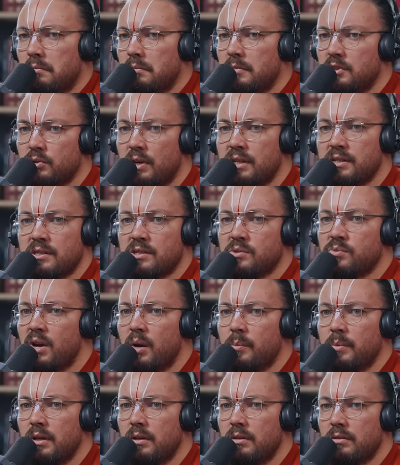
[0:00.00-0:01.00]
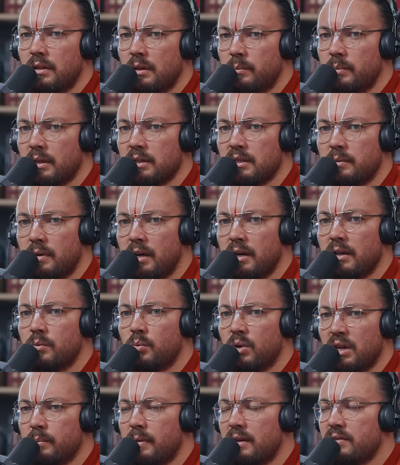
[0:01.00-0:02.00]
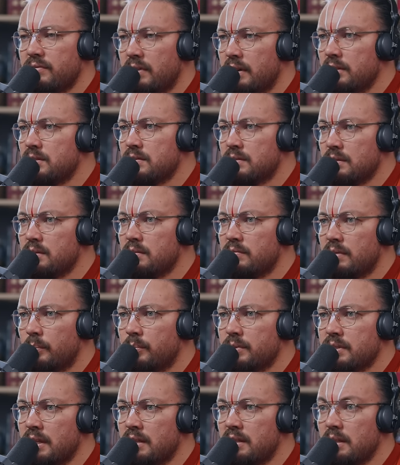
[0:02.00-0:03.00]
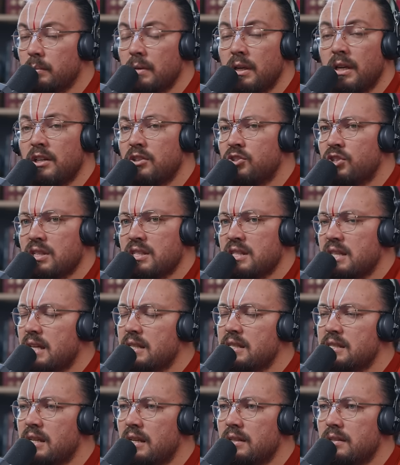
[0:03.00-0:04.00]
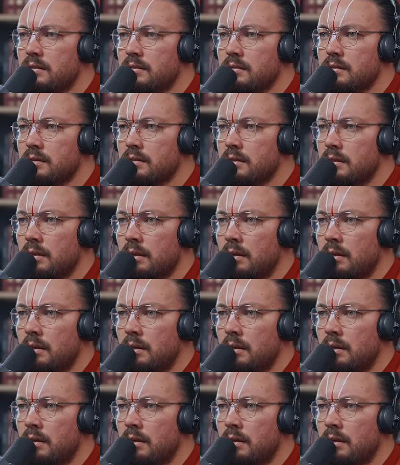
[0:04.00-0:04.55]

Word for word: So, as a Swami in Bhakti Marga, one of my functions is to represent him. Just that sentence.